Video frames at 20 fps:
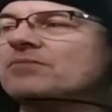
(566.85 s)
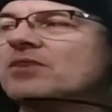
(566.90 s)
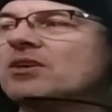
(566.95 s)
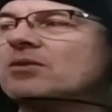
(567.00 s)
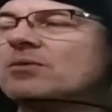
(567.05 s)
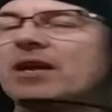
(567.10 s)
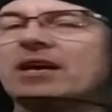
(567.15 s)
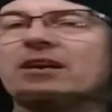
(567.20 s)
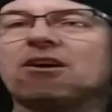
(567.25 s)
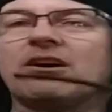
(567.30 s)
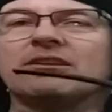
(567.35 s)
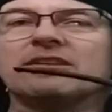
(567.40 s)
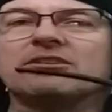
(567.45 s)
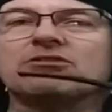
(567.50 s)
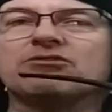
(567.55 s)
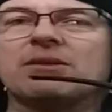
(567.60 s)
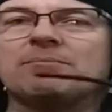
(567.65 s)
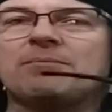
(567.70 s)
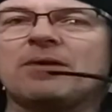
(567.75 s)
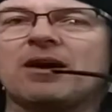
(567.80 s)
what I call a
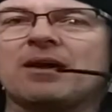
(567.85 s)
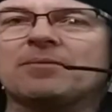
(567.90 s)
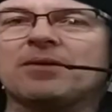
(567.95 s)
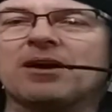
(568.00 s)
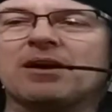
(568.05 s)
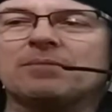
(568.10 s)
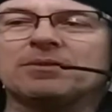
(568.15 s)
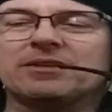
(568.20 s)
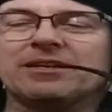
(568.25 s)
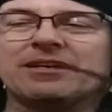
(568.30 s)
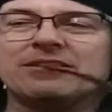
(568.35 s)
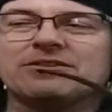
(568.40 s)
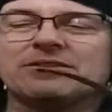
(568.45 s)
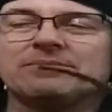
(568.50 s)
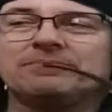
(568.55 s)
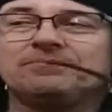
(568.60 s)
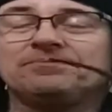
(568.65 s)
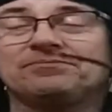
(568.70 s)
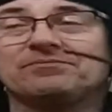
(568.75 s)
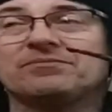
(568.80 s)
trip-hop
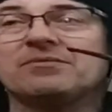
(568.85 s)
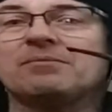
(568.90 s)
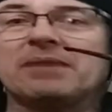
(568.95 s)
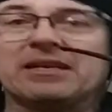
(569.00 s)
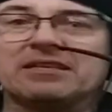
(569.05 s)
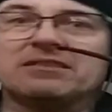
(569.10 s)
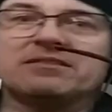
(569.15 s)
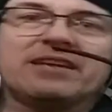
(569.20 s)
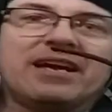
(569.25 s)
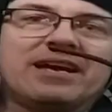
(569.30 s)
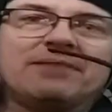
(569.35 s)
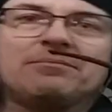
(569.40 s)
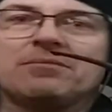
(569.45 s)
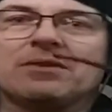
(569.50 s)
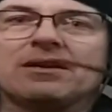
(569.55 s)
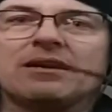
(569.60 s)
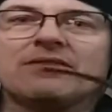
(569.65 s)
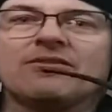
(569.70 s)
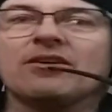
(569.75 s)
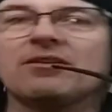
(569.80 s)
compilation, mixtape,
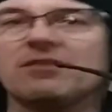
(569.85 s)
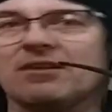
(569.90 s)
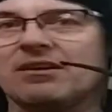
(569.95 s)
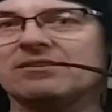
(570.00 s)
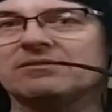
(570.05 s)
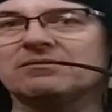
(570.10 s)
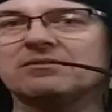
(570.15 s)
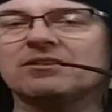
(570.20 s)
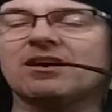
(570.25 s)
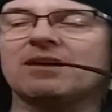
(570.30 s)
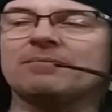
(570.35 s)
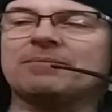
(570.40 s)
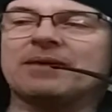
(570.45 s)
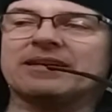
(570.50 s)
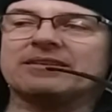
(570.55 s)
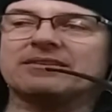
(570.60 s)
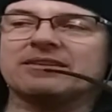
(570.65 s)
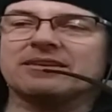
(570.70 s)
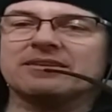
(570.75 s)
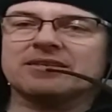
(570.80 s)
whatever, on
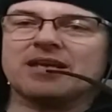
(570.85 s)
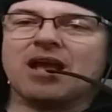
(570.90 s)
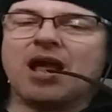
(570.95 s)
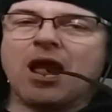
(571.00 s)
compact disc.